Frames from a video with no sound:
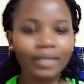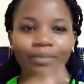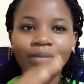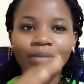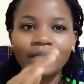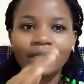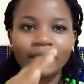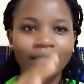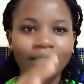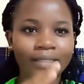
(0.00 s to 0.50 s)

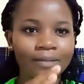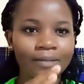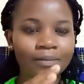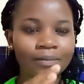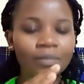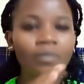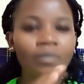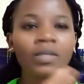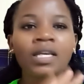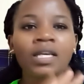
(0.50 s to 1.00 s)
please
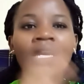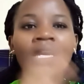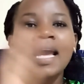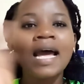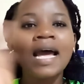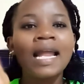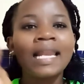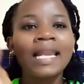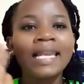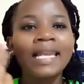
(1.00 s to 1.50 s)

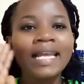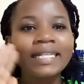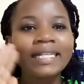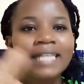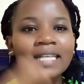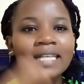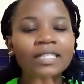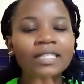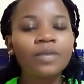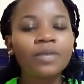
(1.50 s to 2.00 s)
let
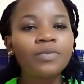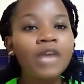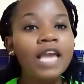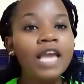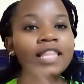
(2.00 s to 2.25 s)
us be